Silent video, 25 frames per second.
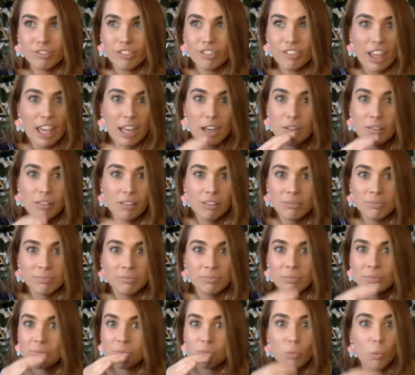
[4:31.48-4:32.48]
fed
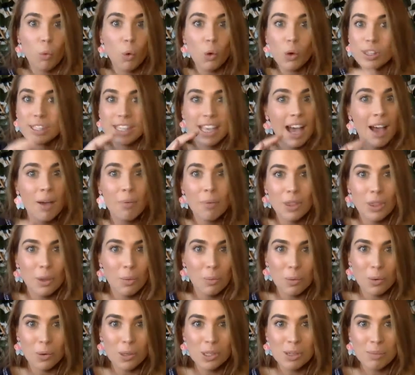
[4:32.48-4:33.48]
water with
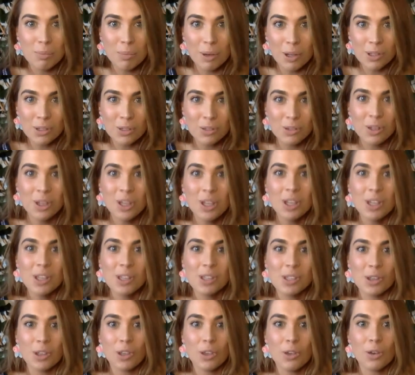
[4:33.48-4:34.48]
a water bottle.
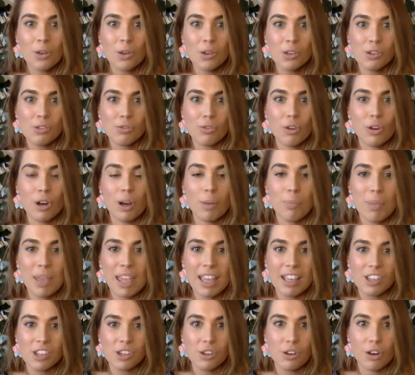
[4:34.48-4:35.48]
So you could draw a
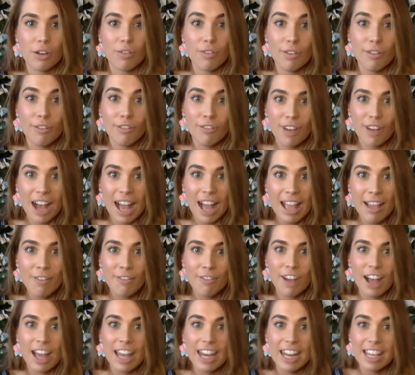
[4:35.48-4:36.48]
picture of a
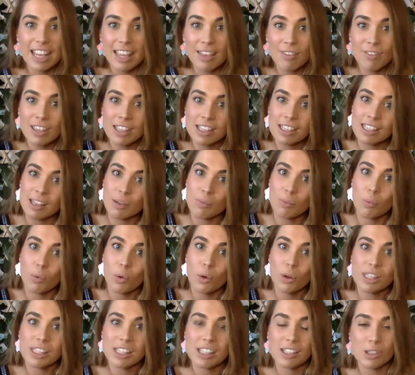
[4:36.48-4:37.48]
firefighter giving some
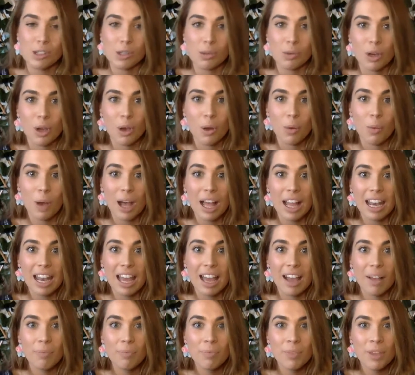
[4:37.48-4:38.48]
water to a
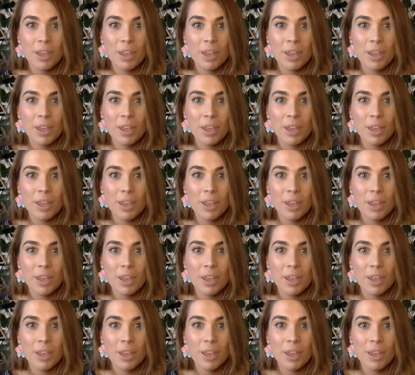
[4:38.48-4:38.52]
koala.